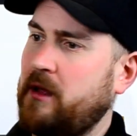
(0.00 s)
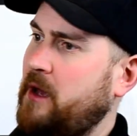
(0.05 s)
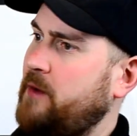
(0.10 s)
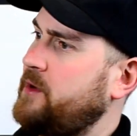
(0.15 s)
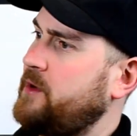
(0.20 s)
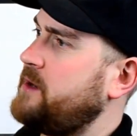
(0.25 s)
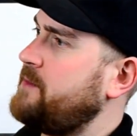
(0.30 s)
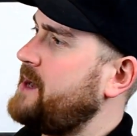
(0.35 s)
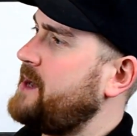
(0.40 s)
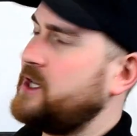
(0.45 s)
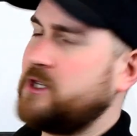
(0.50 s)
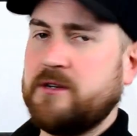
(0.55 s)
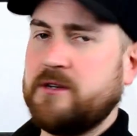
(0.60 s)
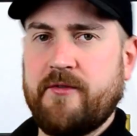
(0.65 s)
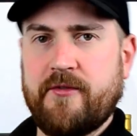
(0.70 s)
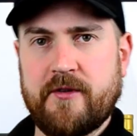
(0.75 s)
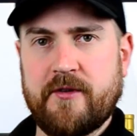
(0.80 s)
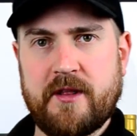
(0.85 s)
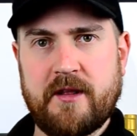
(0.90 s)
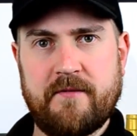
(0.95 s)
I would imagine
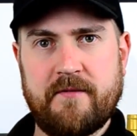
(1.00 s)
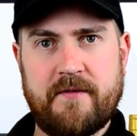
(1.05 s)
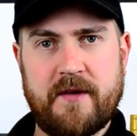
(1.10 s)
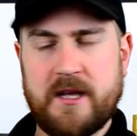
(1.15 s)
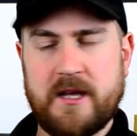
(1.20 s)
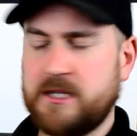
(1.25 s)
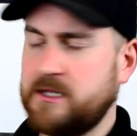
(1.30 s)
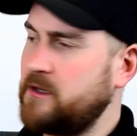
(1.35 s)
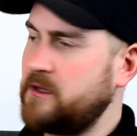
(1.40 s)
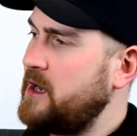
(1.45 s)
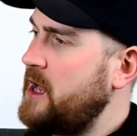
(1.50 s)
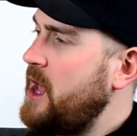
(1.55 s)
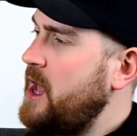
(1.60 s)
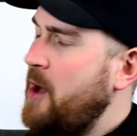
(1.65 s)
for the investor,